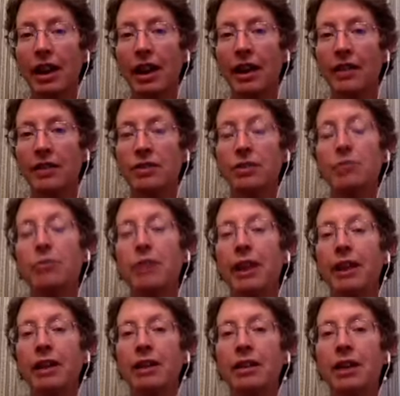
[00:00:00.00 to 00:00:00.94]
and to
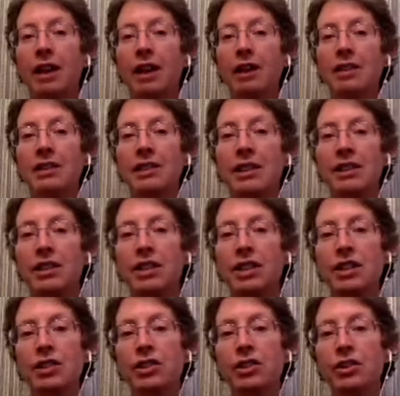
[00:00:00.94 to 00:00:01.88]
recognize that
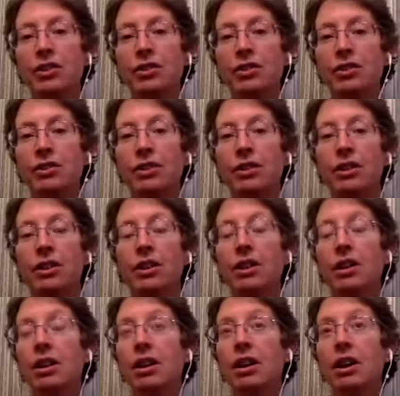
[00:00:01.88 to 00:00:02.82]
teachers
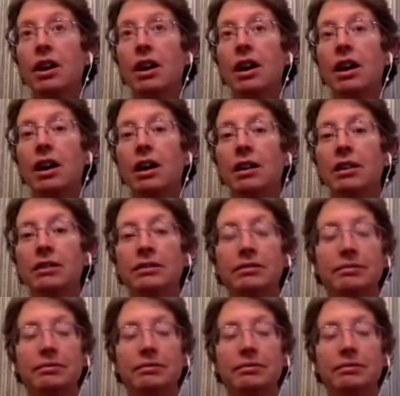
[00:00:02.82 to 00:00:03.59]
uh,